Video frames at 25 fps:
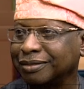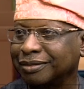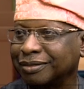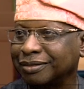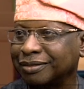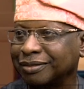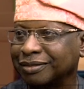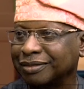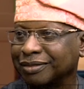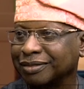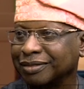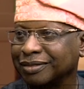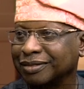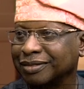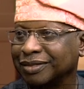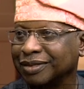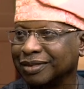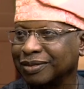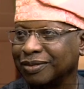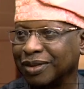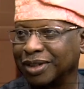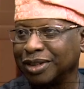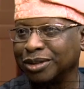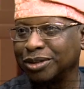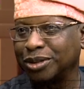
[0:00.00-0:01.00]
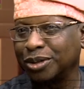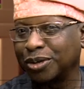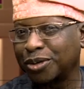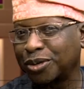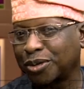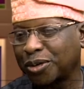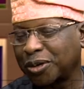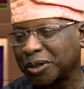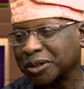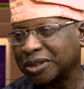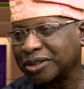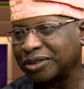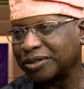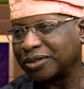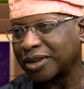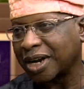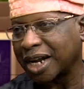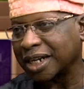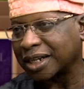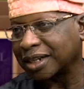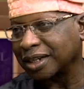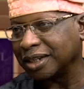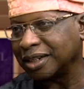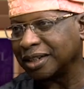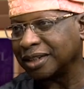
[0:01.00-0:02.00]
Mm. When you don't cut
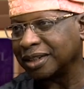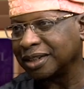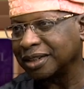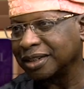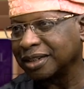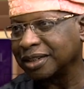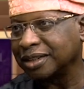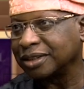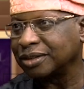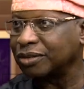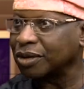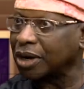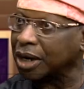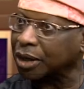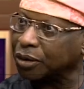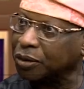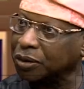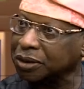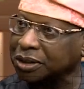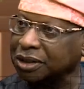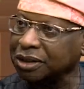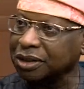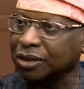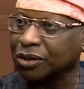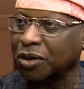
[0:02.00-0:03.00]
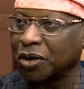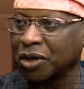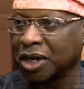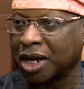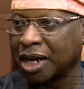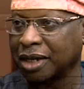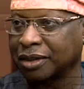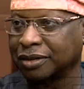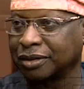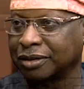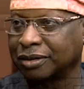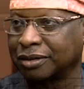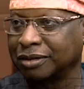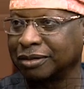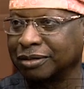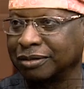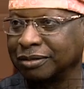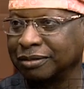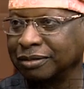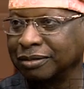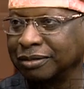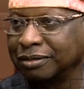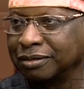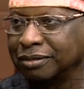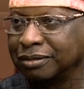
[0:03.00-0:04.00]
rightly, you are cutting
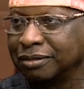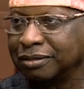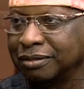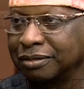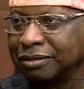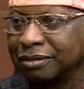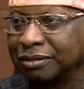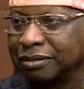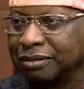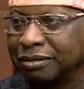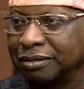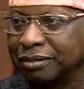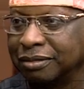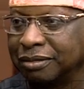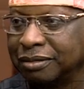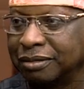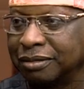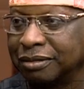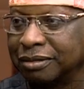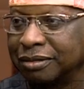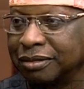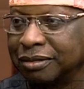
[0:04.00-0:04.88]
corners. Mm.